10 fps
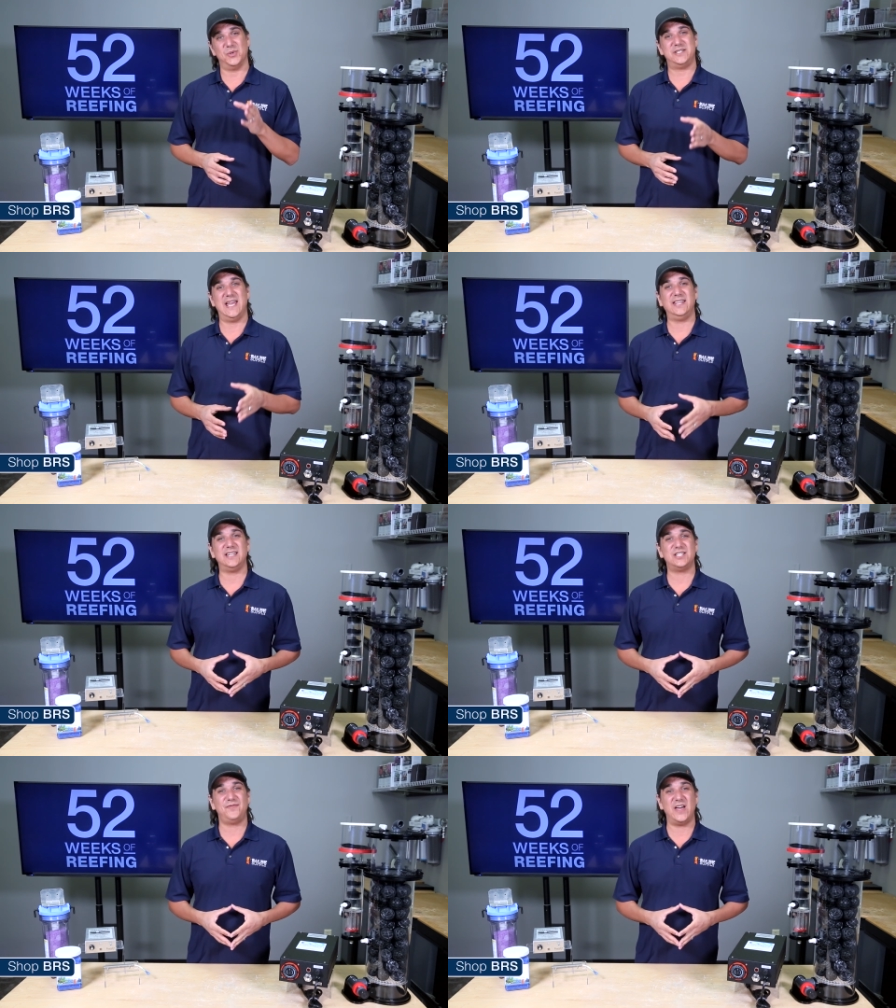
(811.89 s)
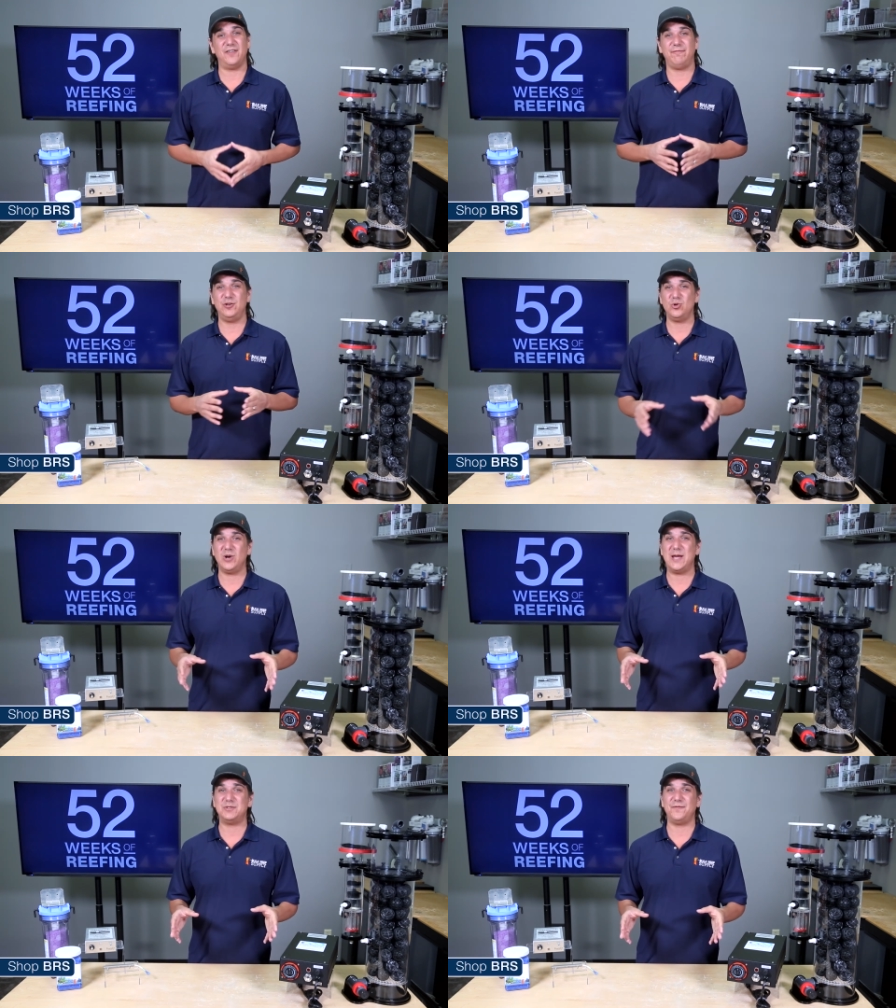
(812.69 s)
so a tank that gets fed a few
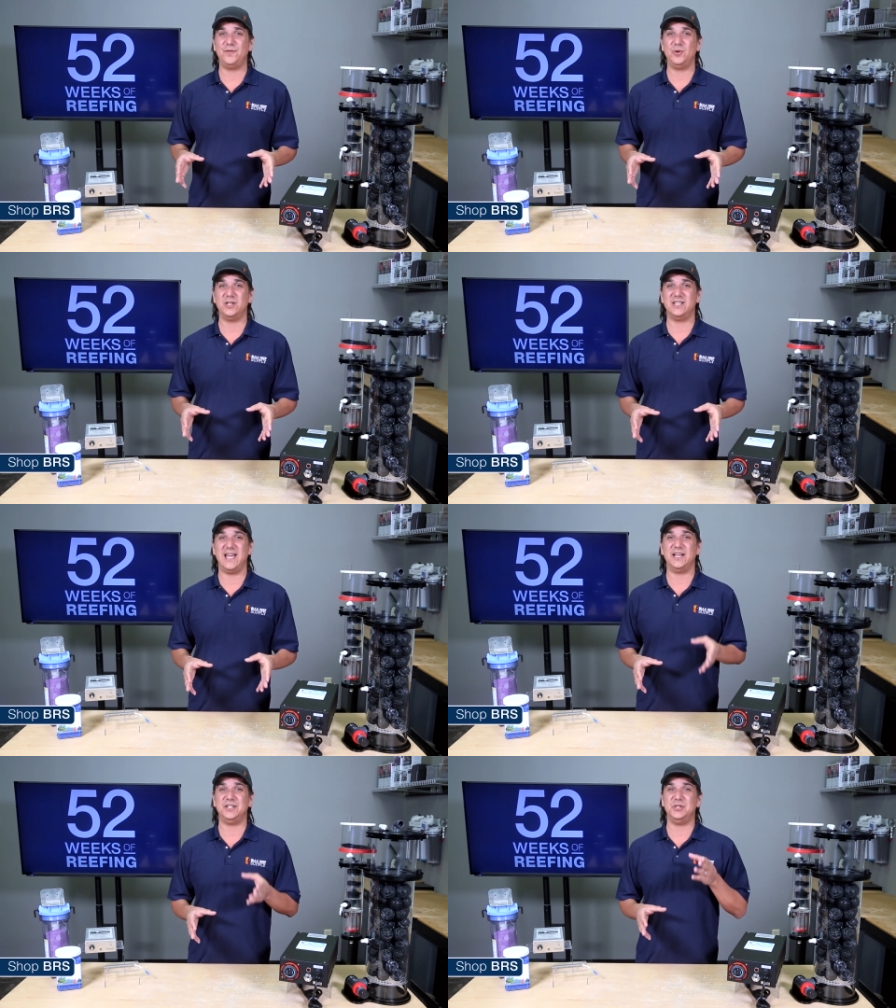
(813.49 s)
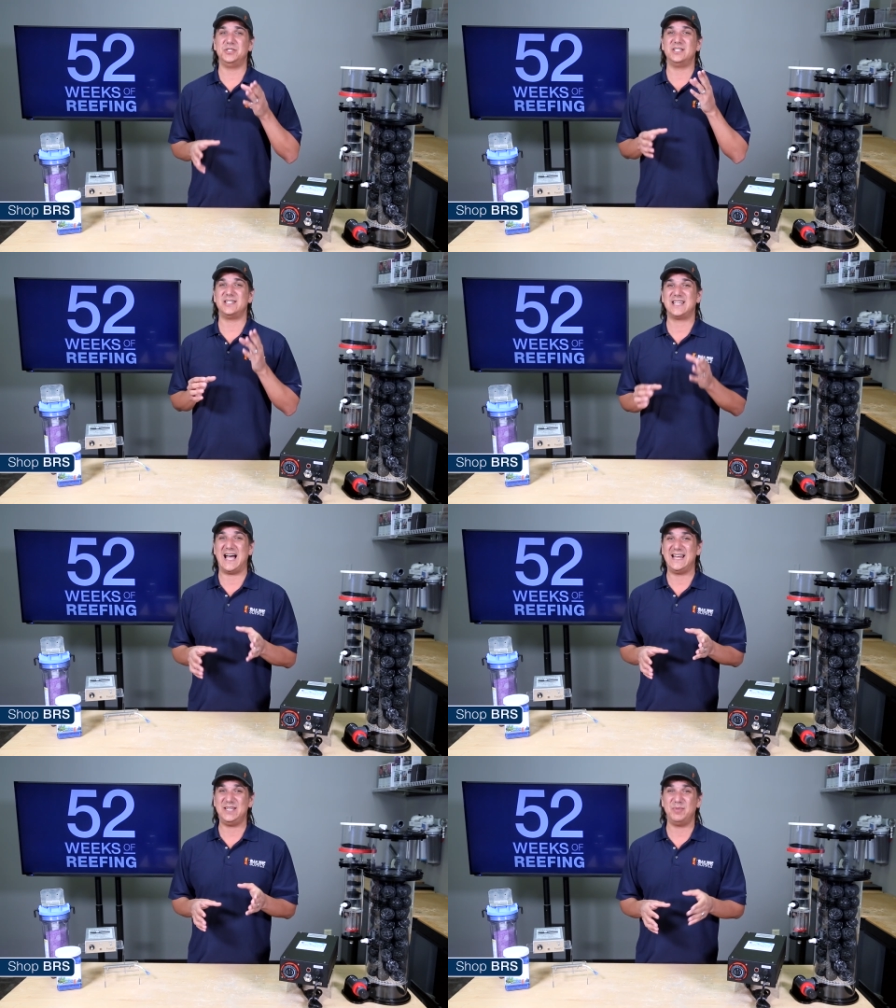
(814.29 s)
grams of food a day and uses a
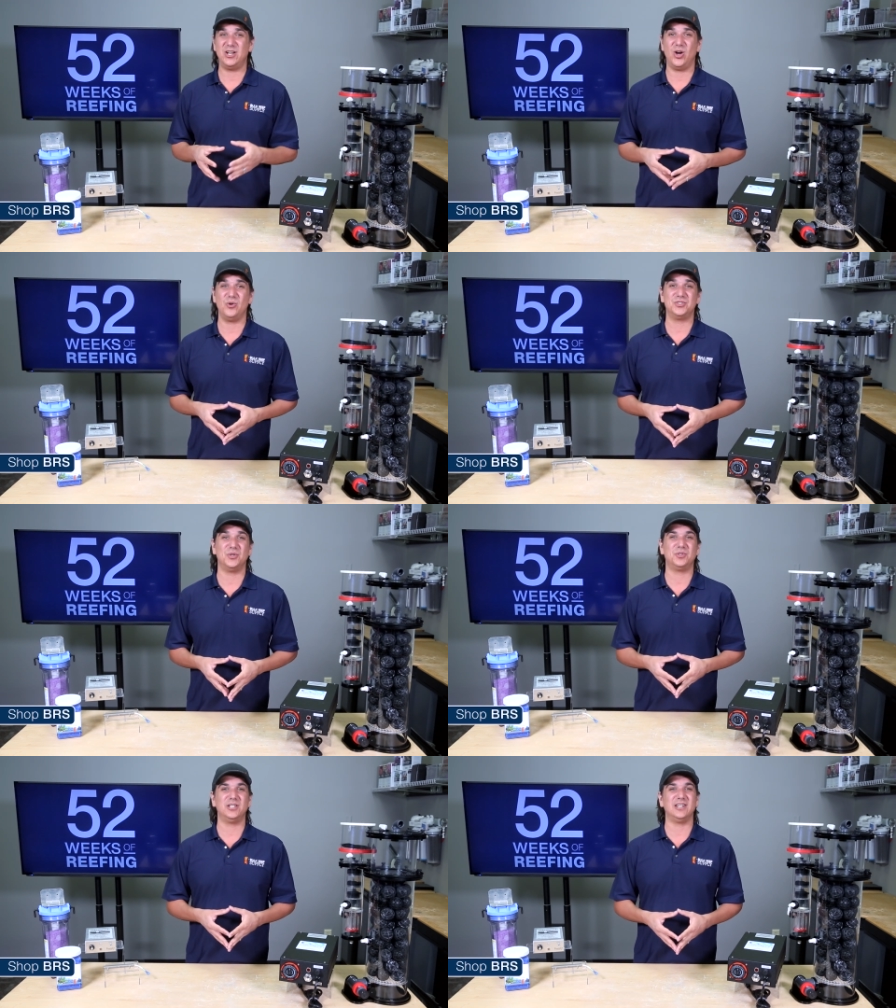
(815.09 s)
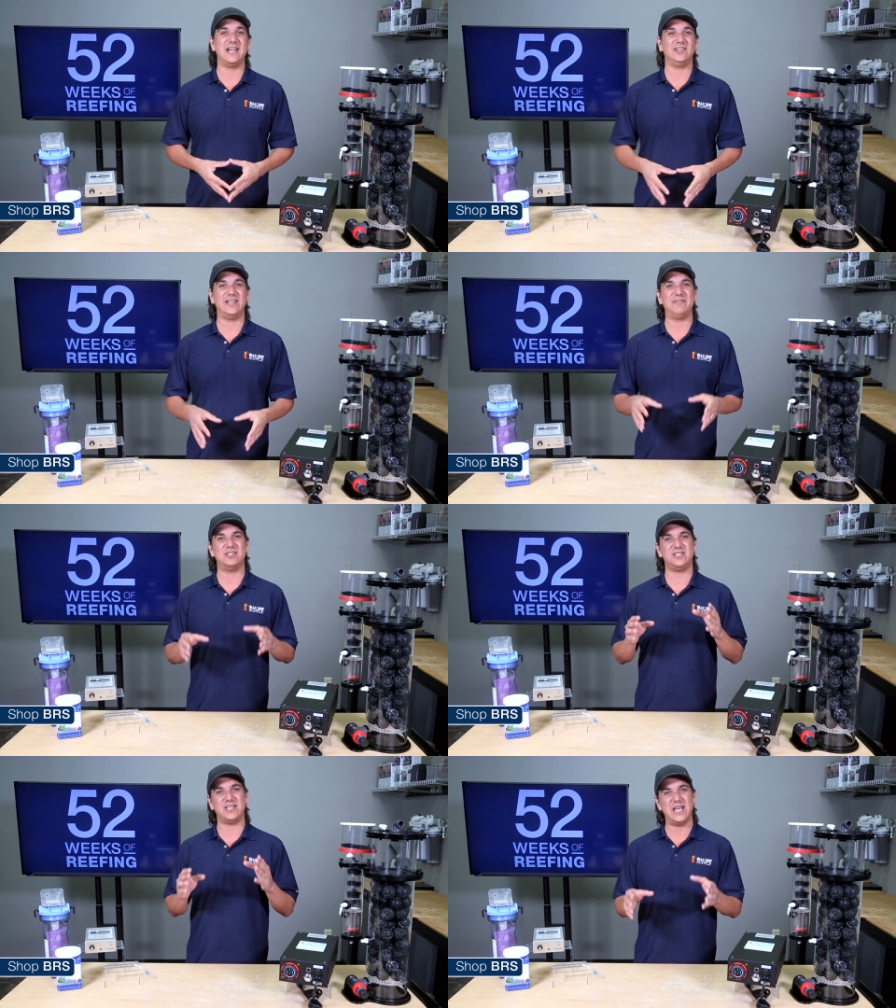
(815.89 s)
tiny bit of ozone could likely have
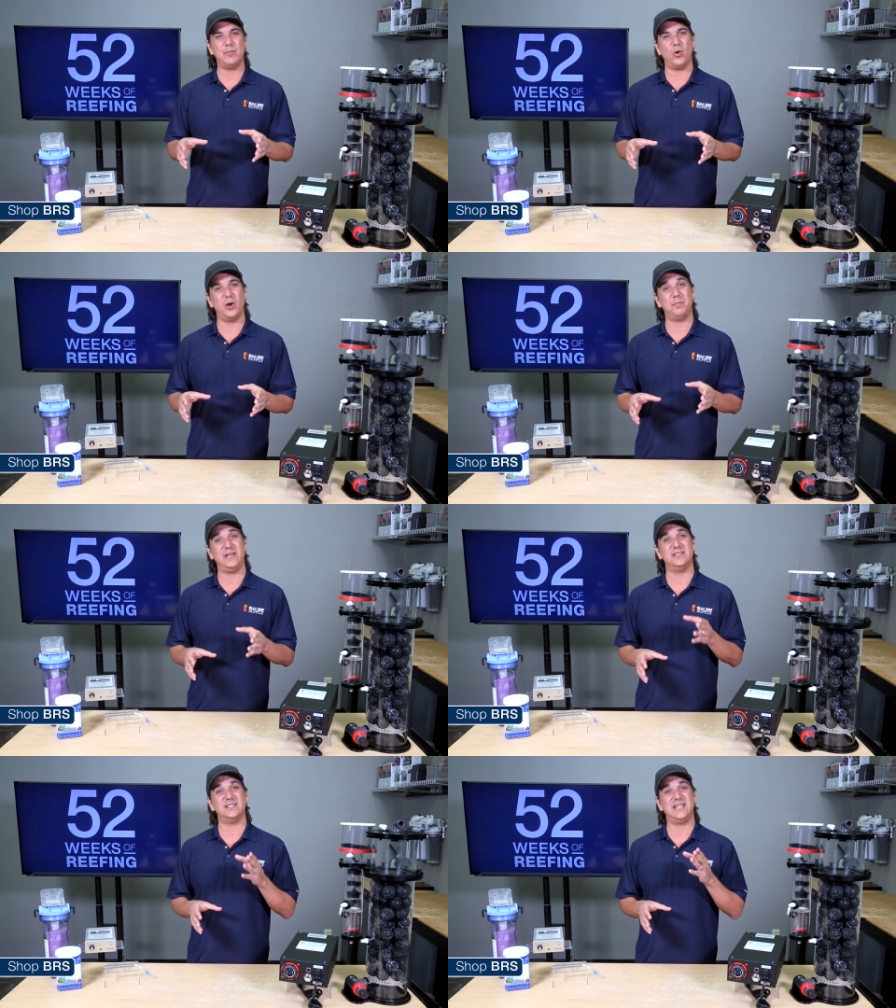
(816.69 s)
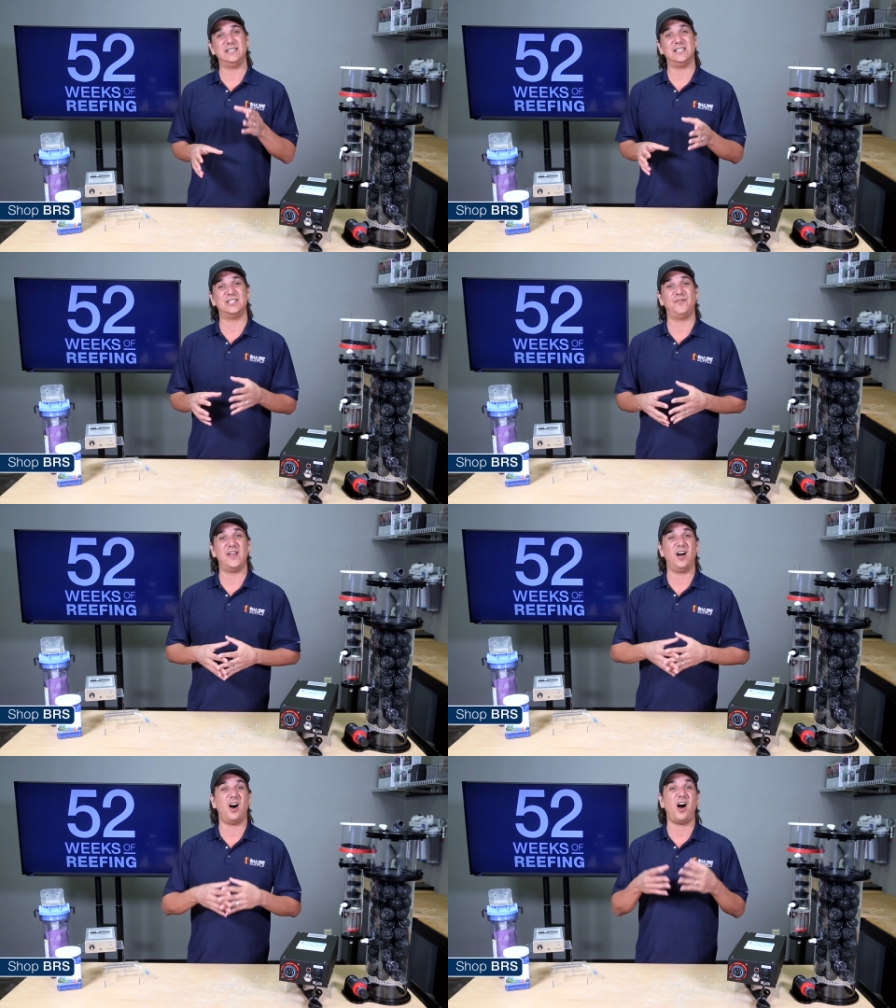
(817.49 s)
the same ORP as a tank that gets
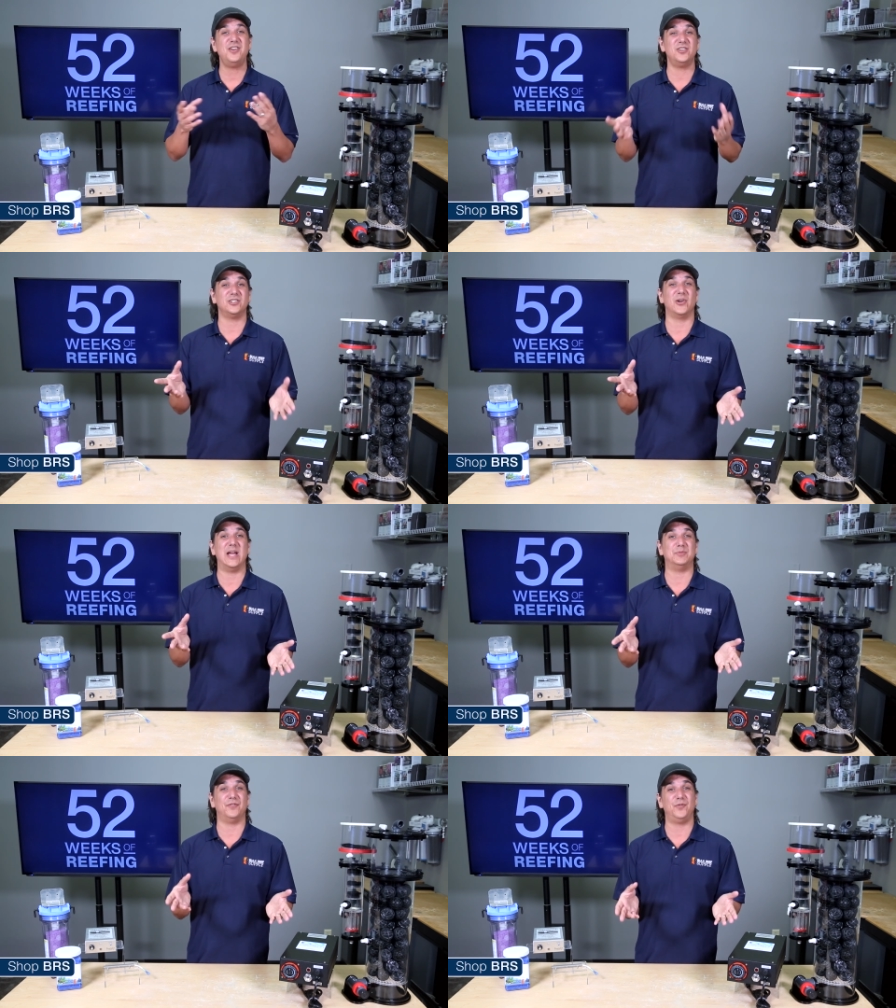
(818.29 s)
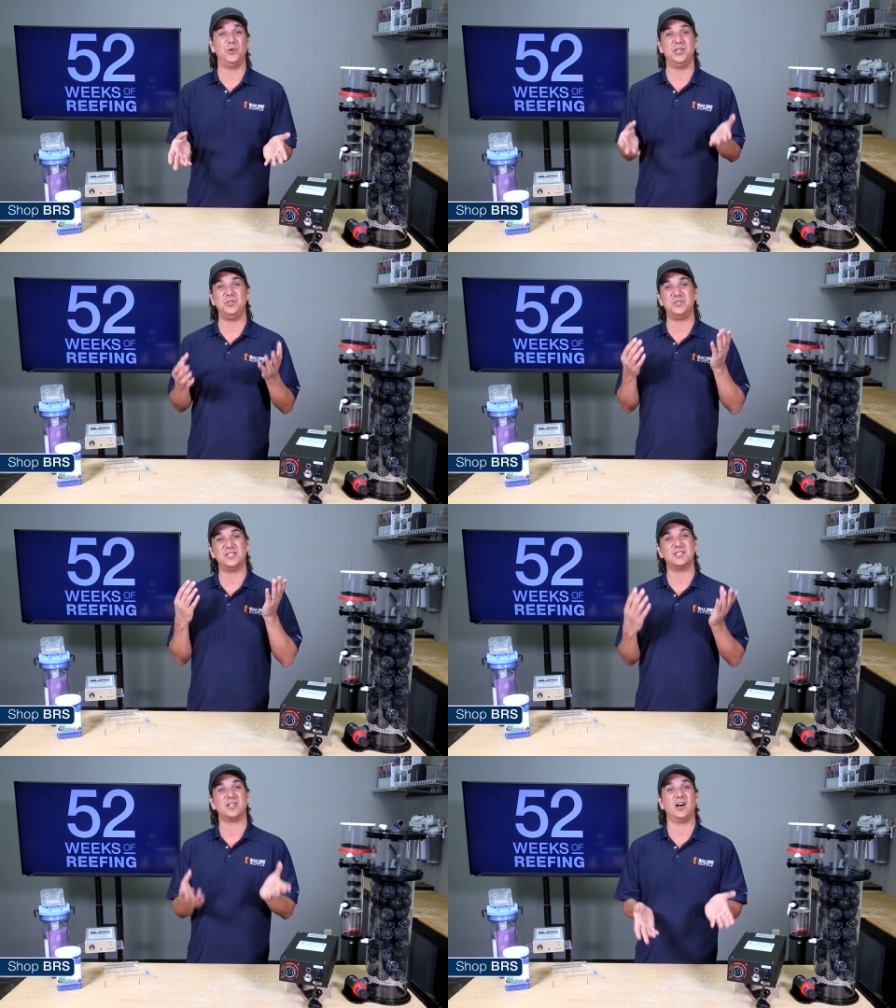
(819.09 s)
fed 100 grams of food and
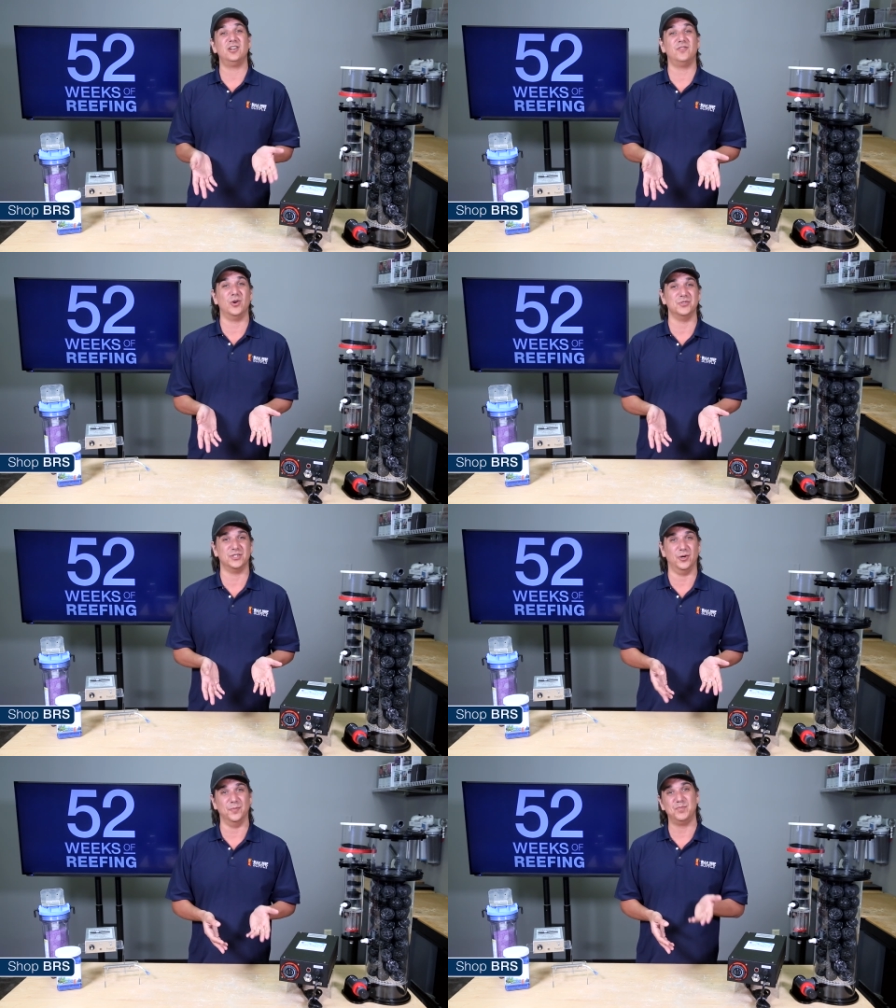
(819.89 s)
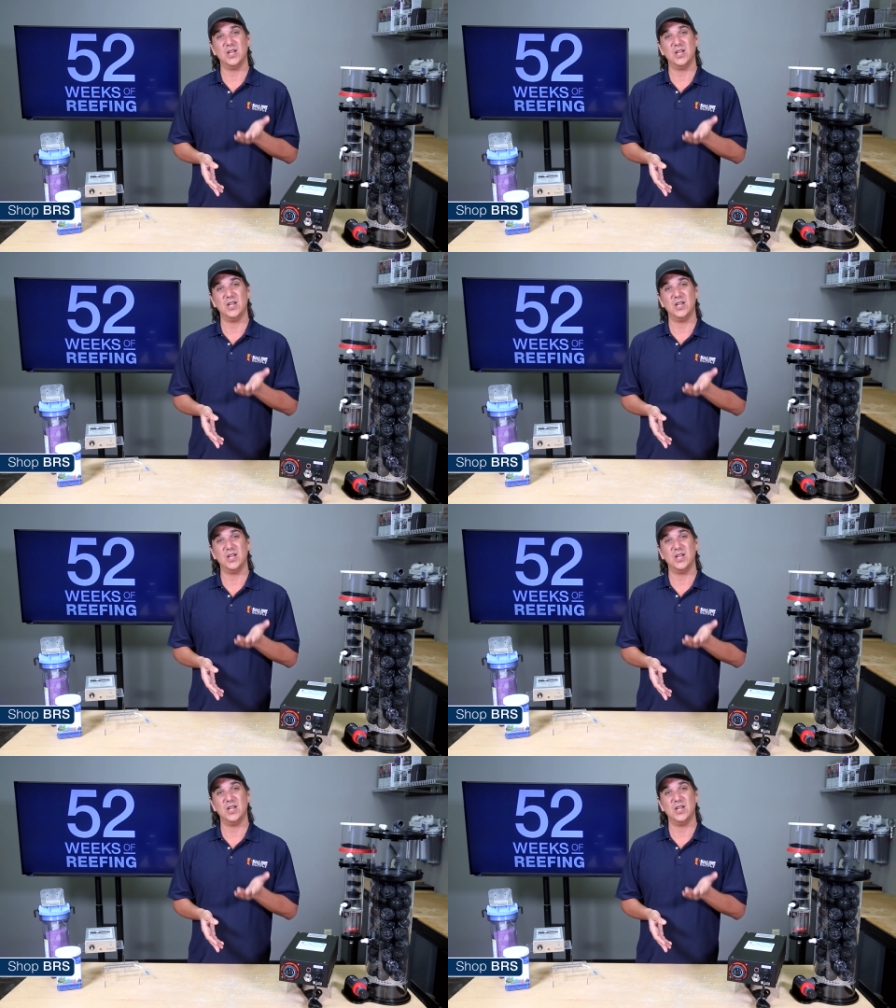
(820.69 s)
uses a ton of ozone.